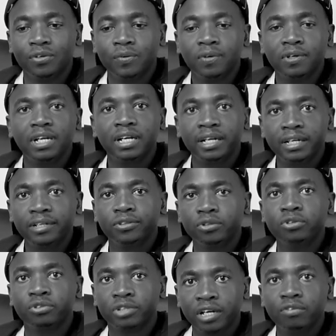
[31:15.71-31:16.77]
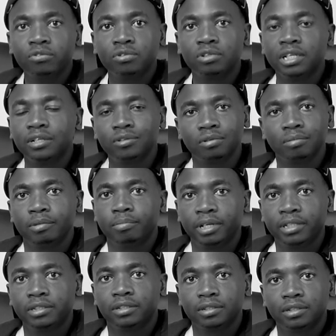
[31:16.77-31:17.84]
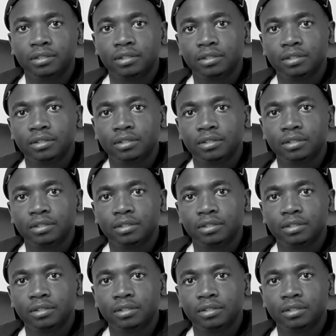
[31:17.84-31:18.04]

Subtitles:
you have to learn to be patient.